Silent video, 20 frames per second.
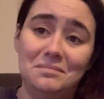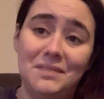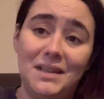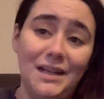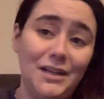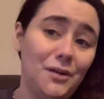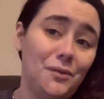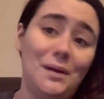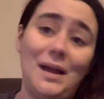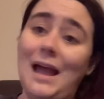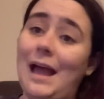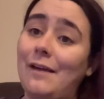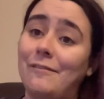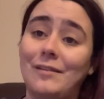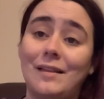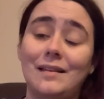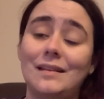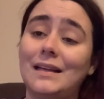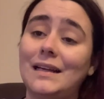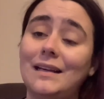I don't have
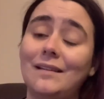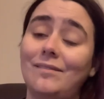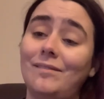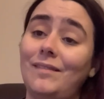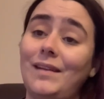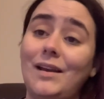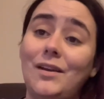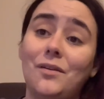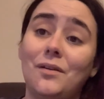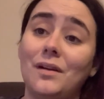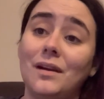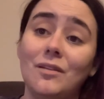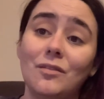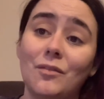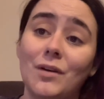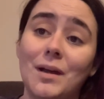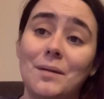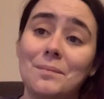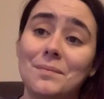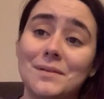that life and I don't even
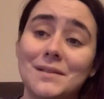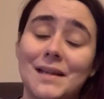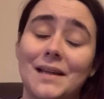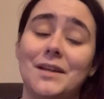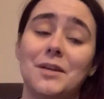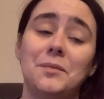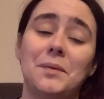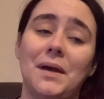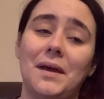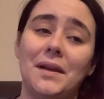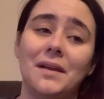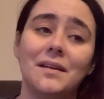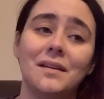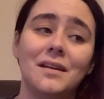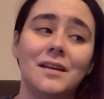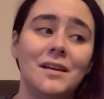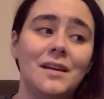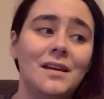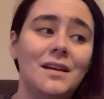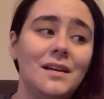want to pretend about it
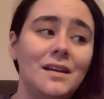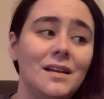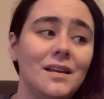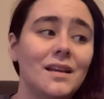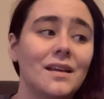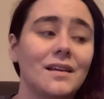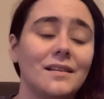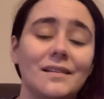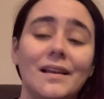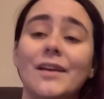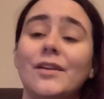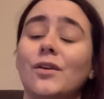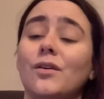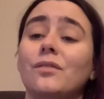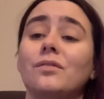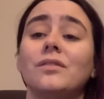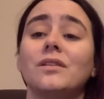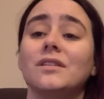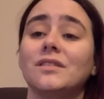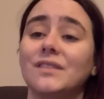because I know
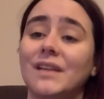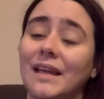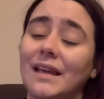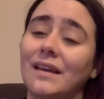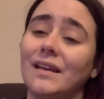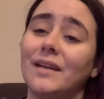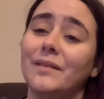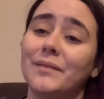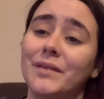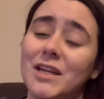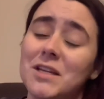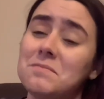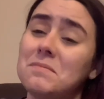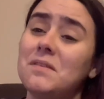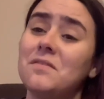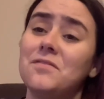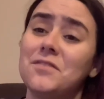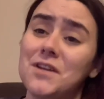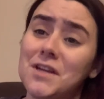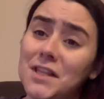firsthand it makes me
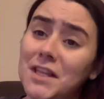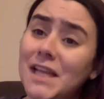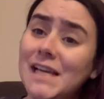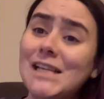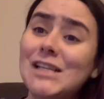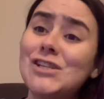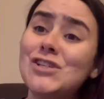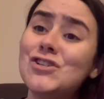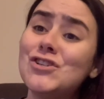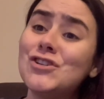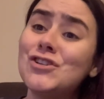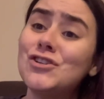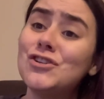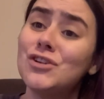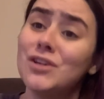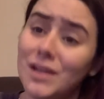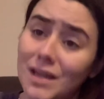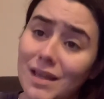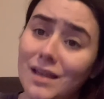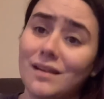feel like
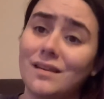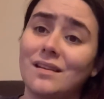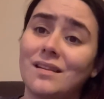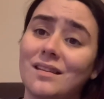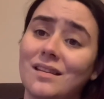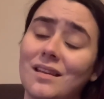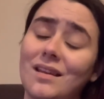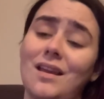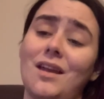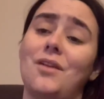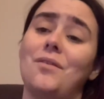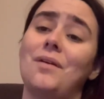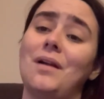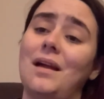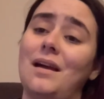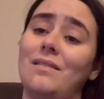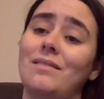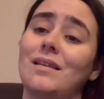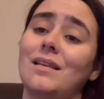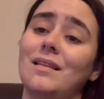shit that I don't
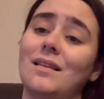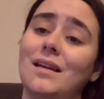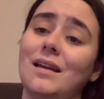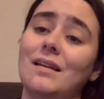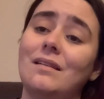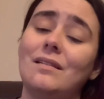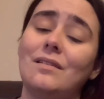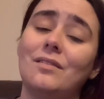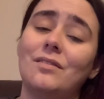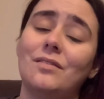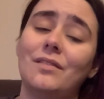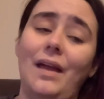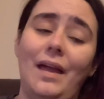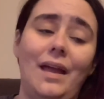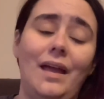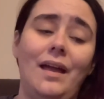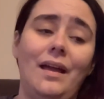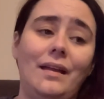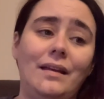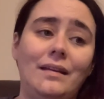have that life
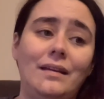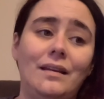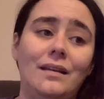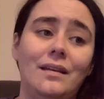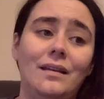and